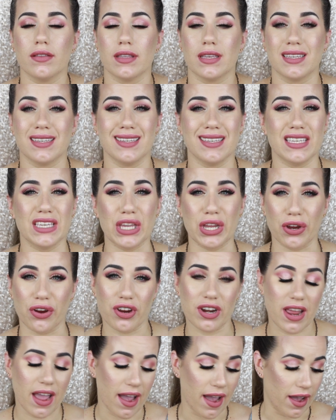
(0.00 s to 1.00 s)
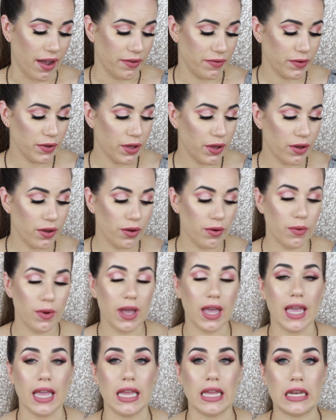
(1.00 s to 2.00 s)
like a year and a half ago,
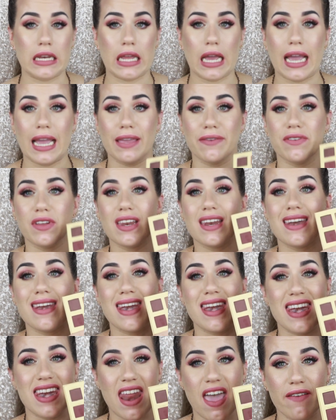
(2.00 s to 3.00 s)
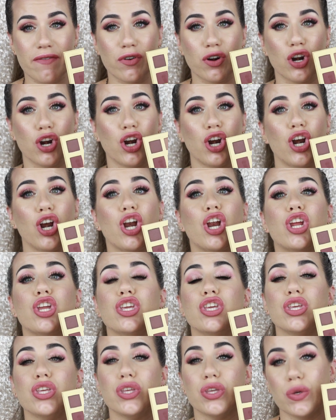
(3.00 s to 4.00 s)
and I've never
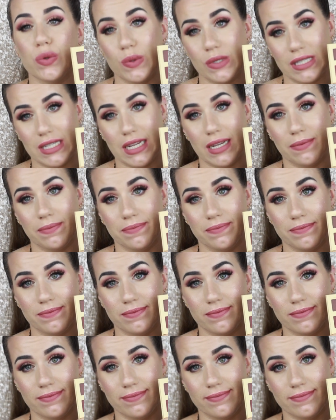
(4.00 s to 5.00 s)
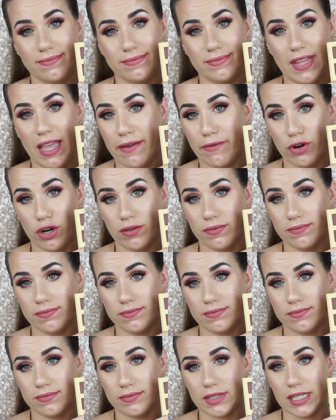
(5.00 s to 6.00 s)
used it, ever.
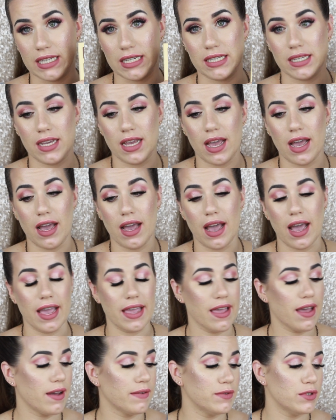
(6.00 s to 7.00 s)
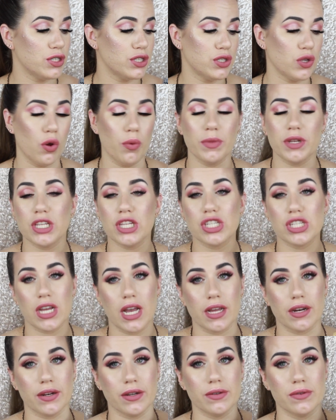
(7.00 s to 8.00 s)
Like, I have so many
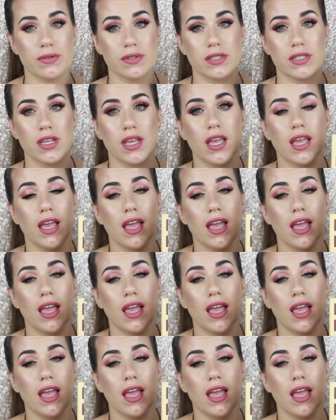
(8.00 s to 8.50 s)
shadows